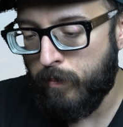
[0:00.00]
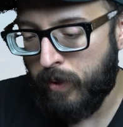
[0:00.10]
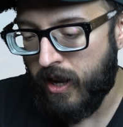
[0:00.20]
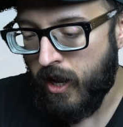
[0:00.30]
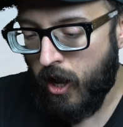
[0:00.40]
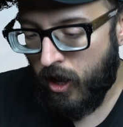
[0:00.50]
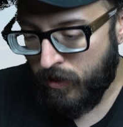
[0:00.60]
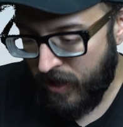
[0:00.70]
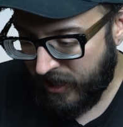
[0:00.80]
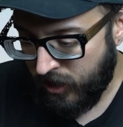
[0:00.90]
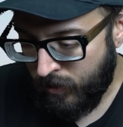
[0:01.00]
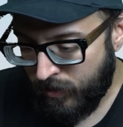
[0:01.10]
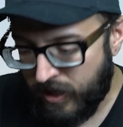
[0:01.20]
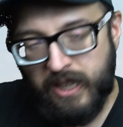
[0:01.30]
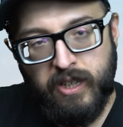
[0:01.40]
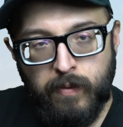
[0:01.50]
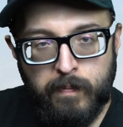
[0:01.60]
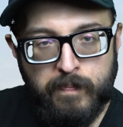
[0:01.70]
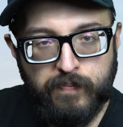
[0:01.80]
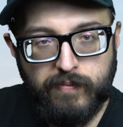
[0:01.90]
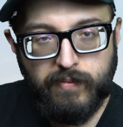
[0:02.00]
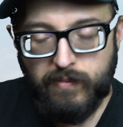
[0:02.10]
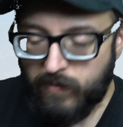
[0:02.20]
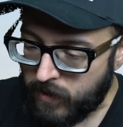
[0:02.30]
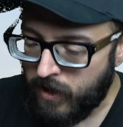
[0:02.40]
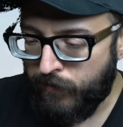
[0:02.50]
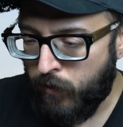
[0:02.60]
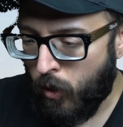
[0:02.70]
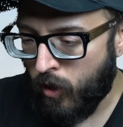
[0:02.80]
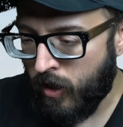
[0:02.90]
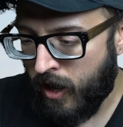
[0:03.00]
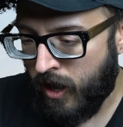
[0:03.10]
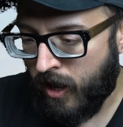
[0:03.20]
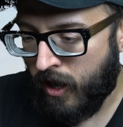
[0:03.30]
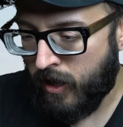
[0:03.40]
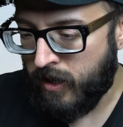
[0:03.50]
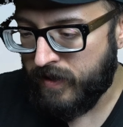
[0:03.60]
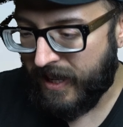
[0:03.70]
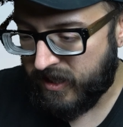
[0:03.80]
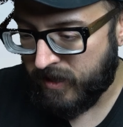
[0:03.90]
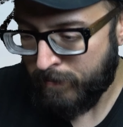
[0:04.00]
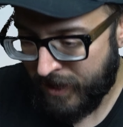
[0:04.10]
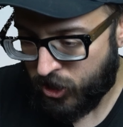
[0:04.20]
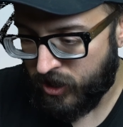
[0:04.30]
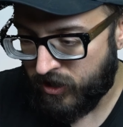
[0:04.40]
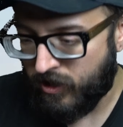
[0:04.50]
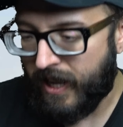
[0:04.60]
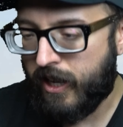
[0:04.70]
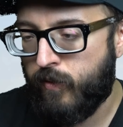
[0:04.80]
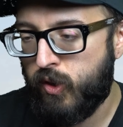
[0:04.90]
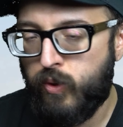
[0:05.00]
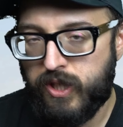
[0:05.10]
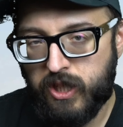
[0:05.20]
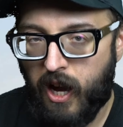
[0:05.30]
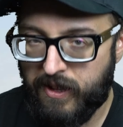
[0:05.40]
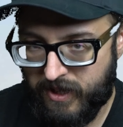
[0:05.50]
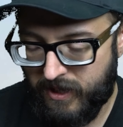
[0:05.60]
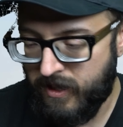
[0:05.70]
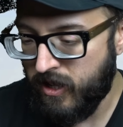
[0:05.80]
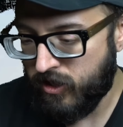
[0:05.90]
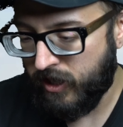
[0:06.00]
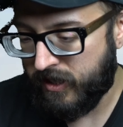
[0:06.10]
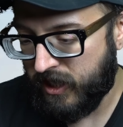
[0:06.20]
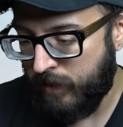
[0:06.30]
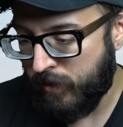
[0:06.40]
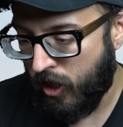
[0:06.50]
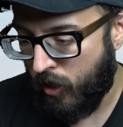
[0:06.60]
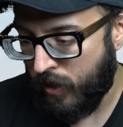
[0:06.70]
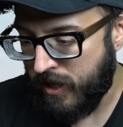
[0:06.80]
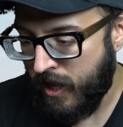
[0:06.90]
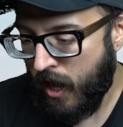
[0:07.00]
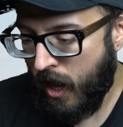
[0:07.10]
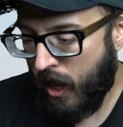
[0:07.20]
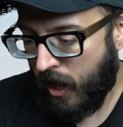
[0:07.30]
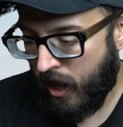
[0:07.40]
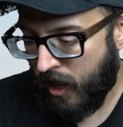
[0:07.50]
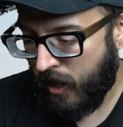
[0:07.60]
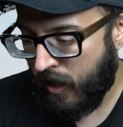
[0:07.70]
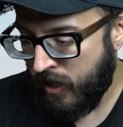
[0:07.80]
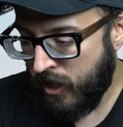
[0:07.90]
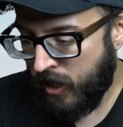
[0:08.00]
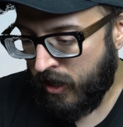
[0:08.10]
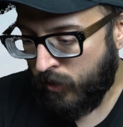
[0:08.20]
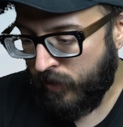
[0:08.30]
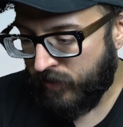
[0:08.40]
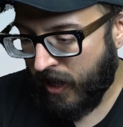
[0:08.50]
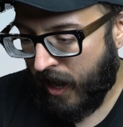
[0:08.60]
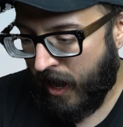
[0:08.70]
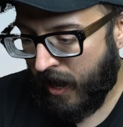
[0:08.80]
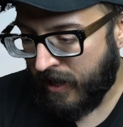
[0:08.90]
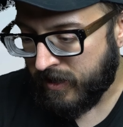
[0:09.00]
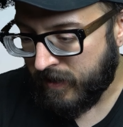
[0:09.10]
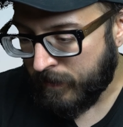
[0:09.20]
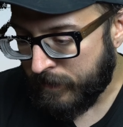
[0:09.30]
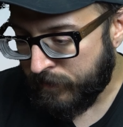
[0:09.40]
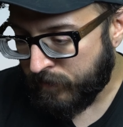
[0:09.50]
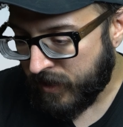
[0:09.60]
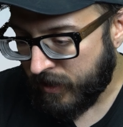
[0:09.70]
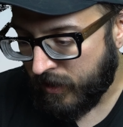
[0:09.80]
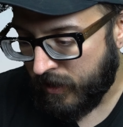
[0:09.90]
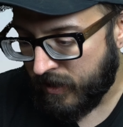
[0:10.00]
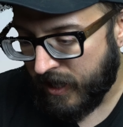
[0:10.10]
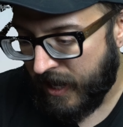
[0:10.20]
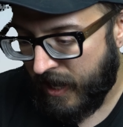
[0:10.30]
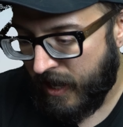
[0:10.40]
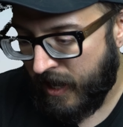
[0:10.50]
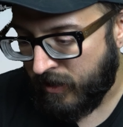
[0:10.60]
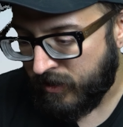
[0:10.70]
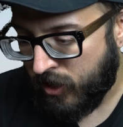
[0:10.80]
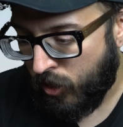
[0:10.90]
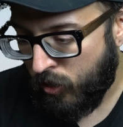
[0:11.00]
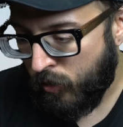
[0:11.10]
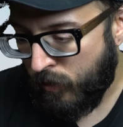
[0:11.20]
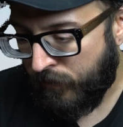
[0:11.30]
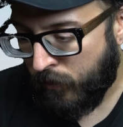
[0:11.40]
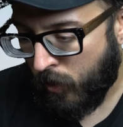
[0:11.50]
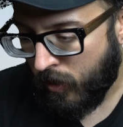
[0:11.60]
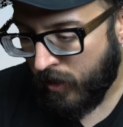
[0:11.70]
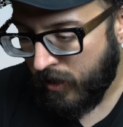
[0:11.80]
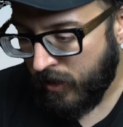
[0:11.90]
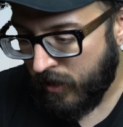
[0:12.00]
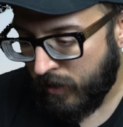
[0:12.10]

But thank you for that submission. So that covers Wisconsin. So let's keep going. We've got, is it Eltofor?